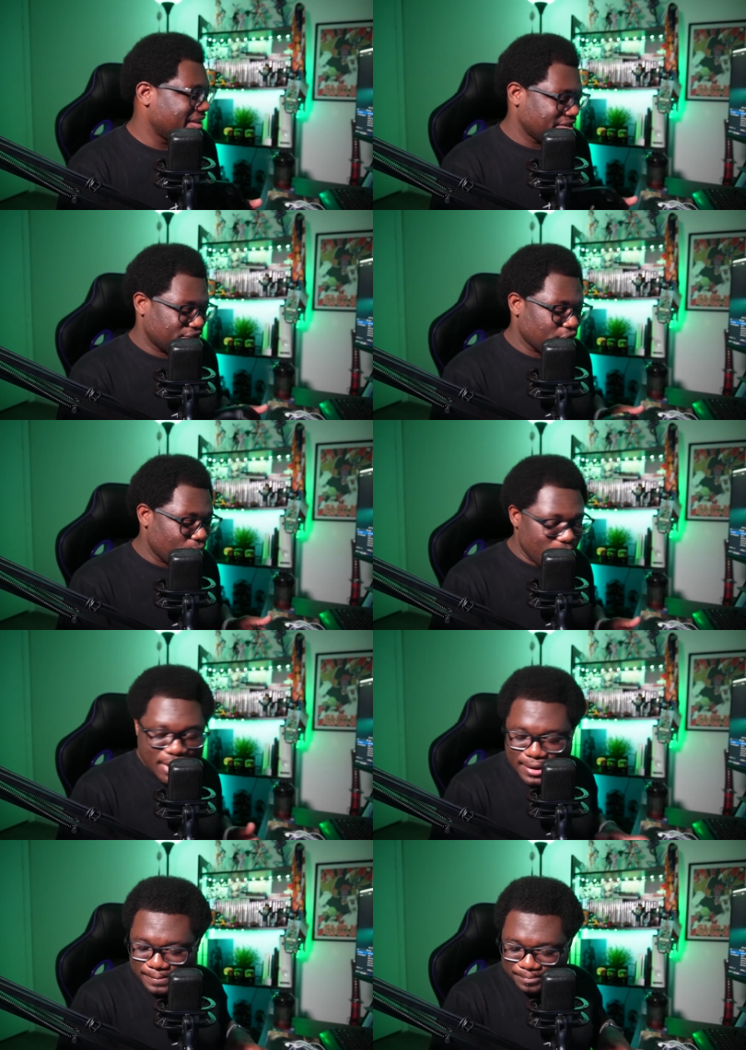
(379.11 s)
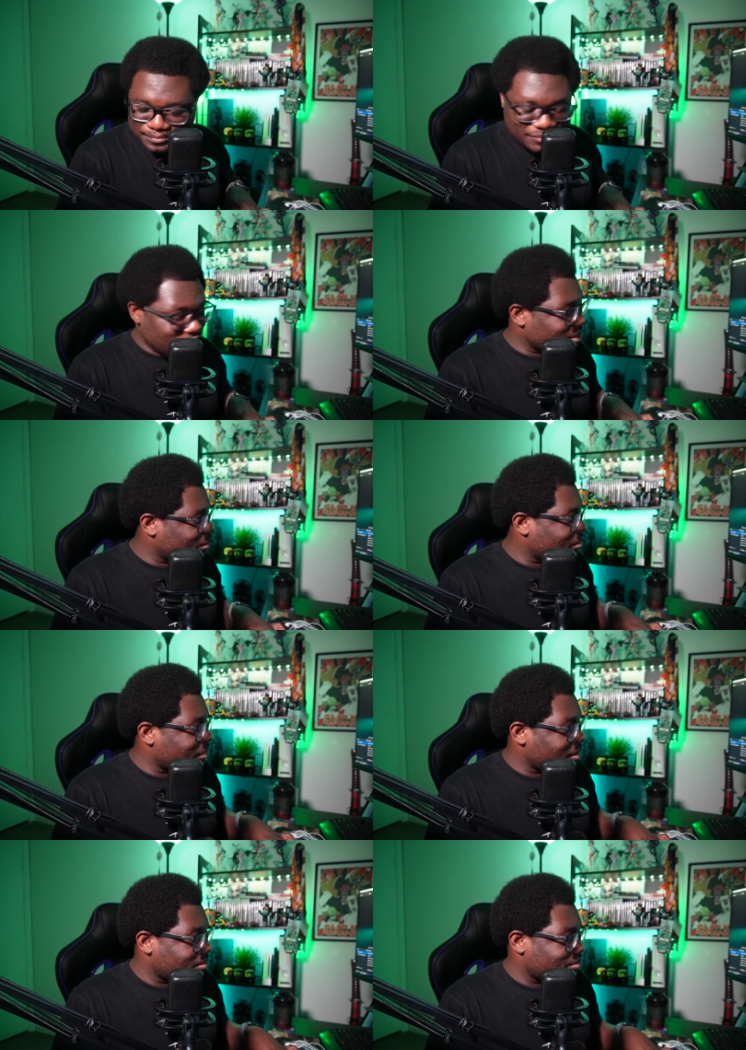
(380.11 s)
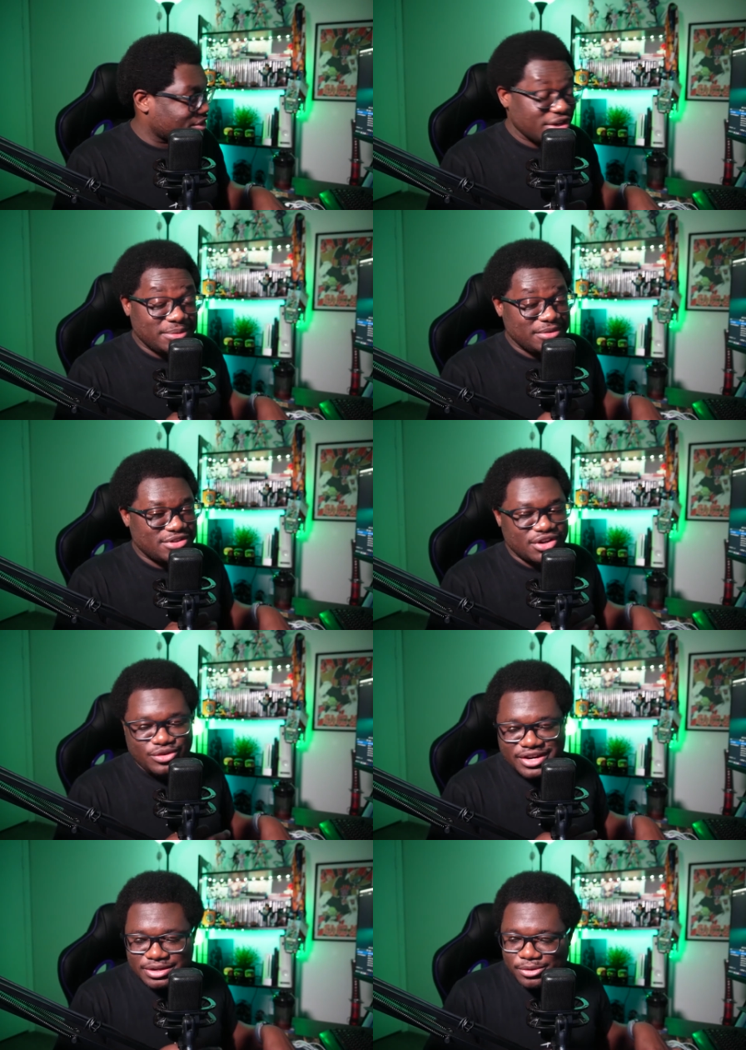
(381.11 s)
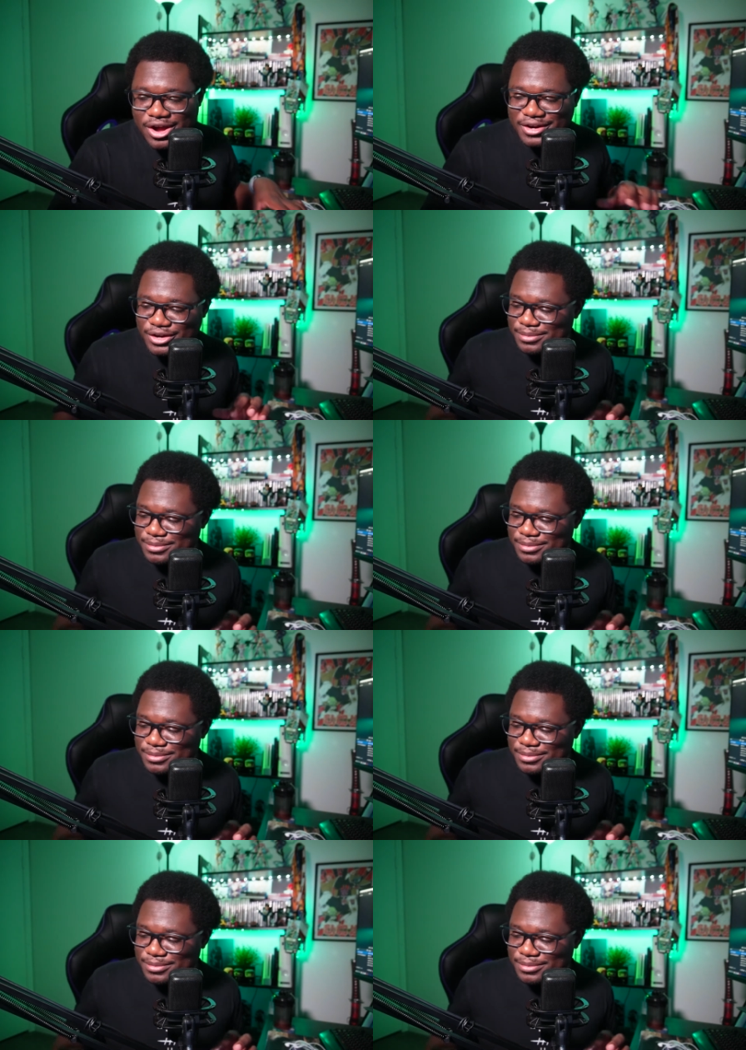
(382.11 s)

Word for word: So um, it's gonna it's gonna create double audio